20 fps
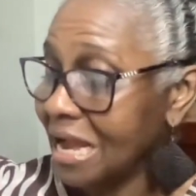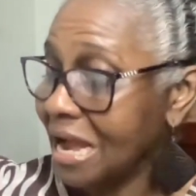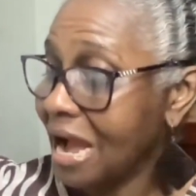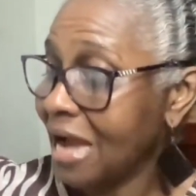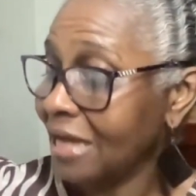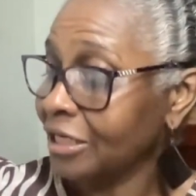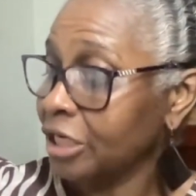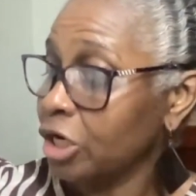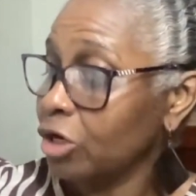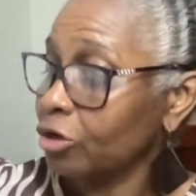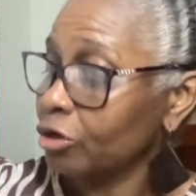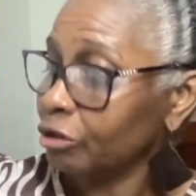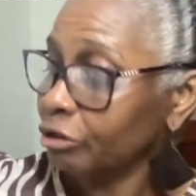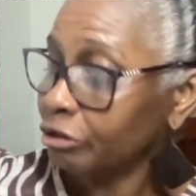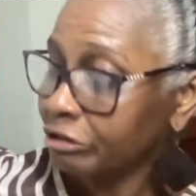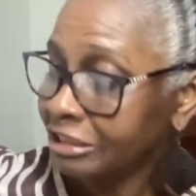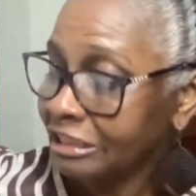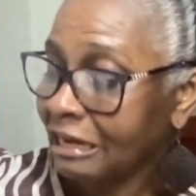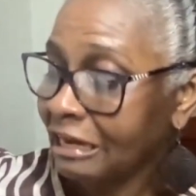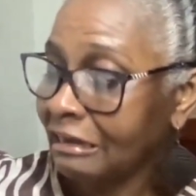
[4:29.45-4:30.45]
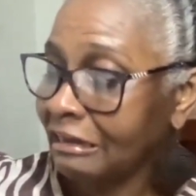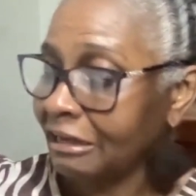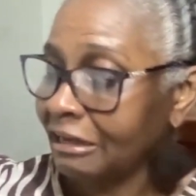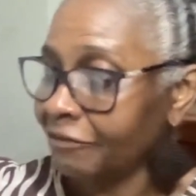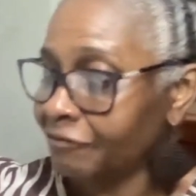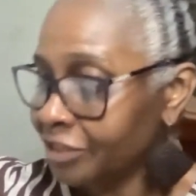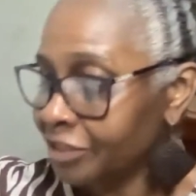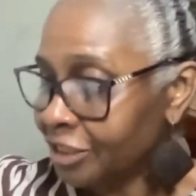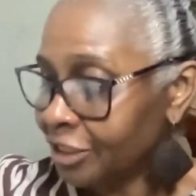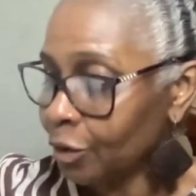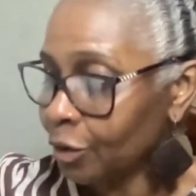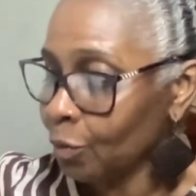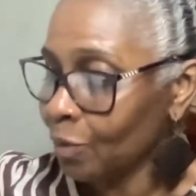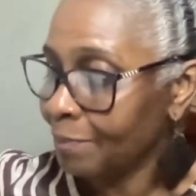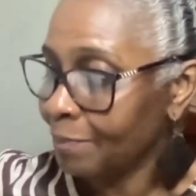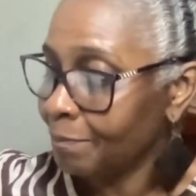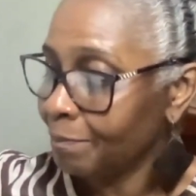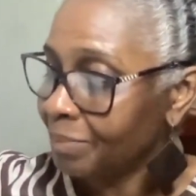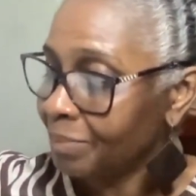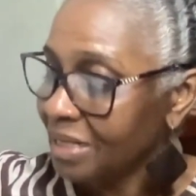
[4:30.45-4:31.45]
And the earth and everything
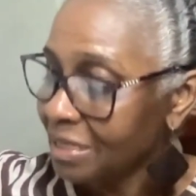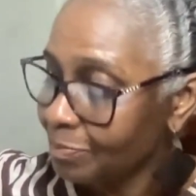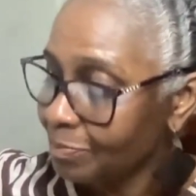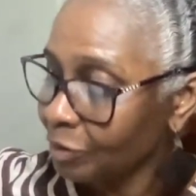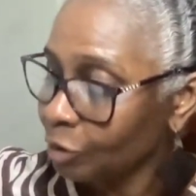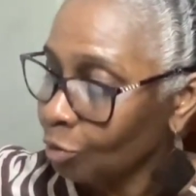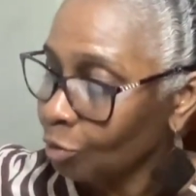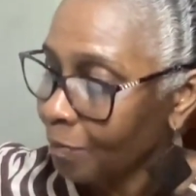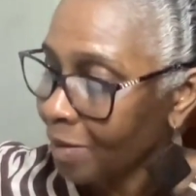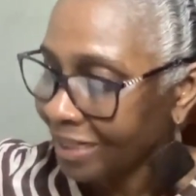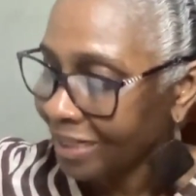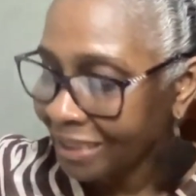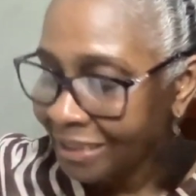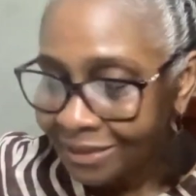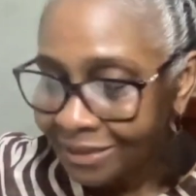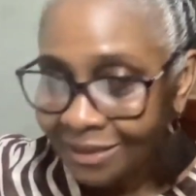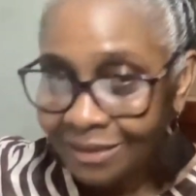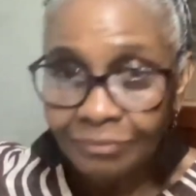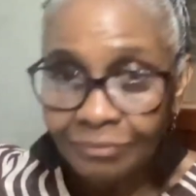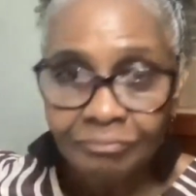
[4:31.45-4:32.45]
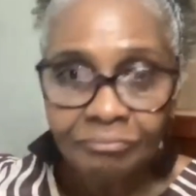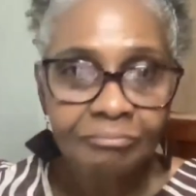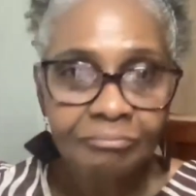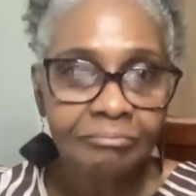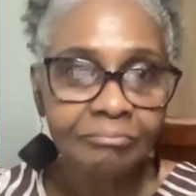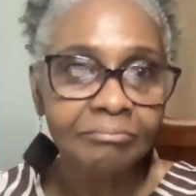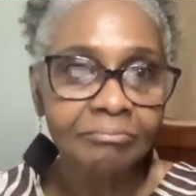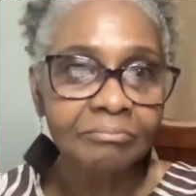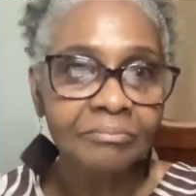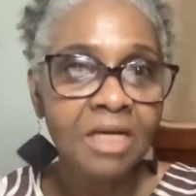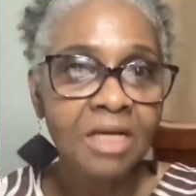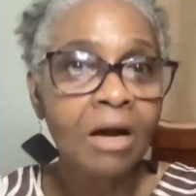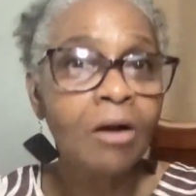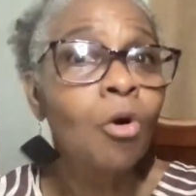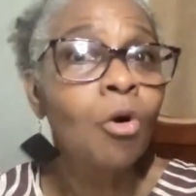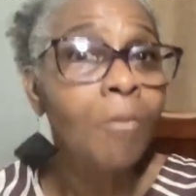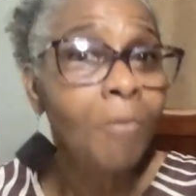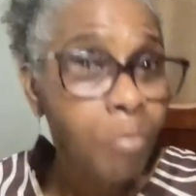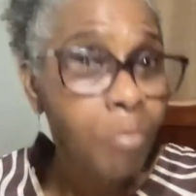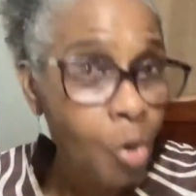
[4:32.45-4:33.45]
where people do pan it, I
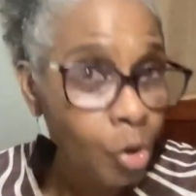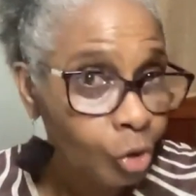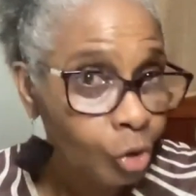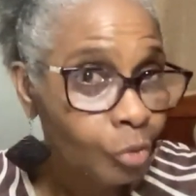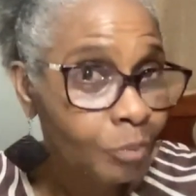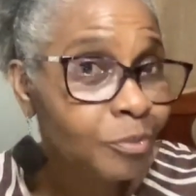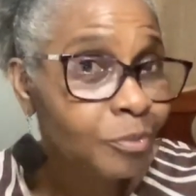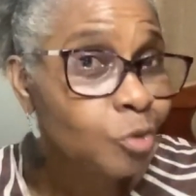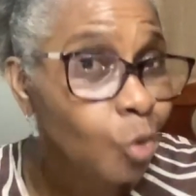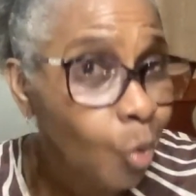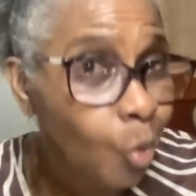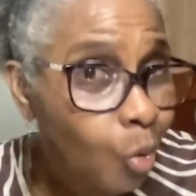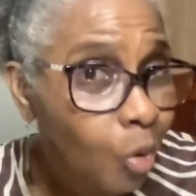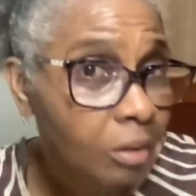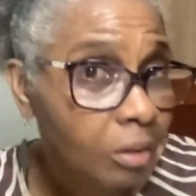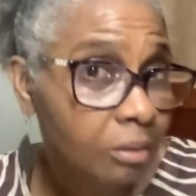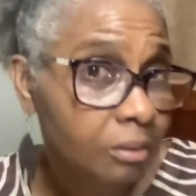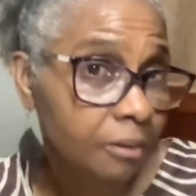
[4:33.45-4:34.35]
go burn up too.